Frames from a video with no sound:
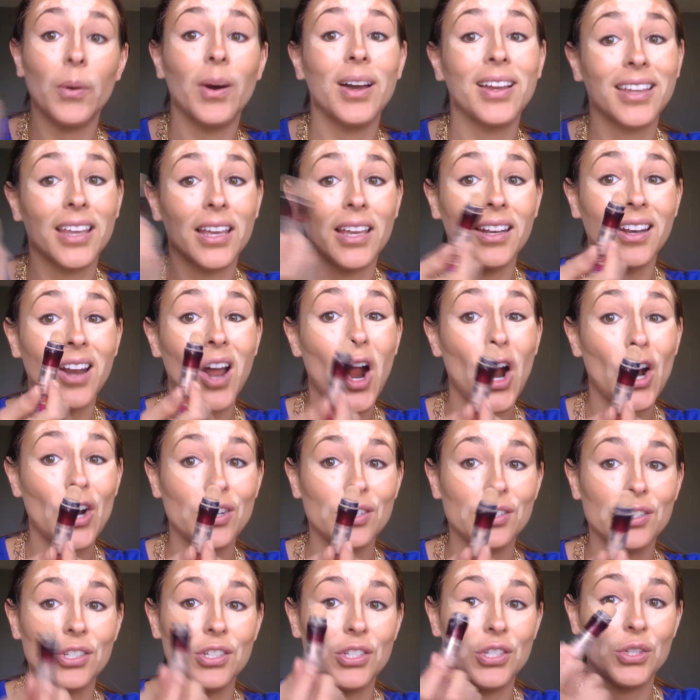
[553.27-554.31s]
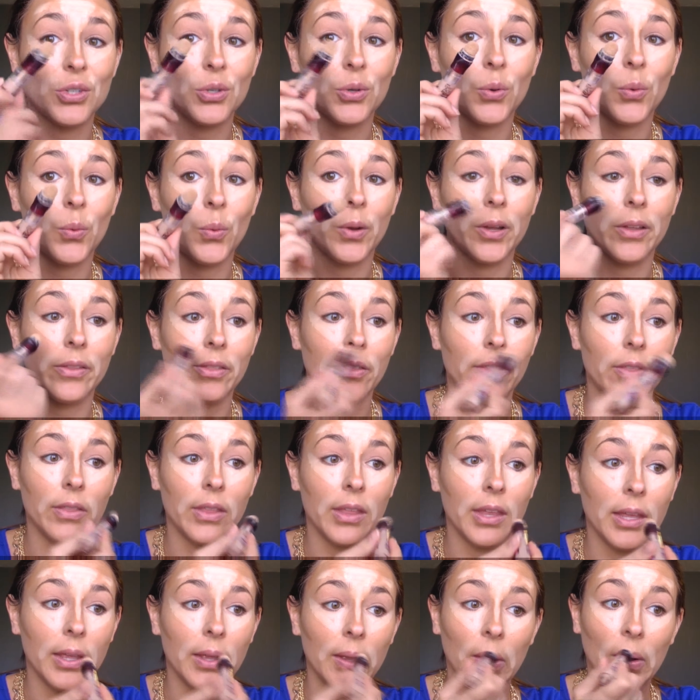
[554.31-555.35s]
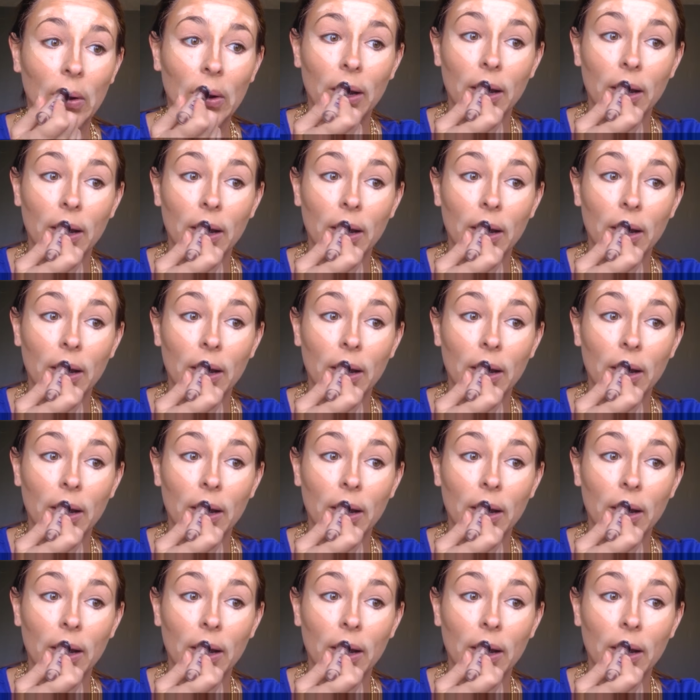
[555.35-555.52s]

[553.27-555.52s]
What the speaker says: Again, hard to do with the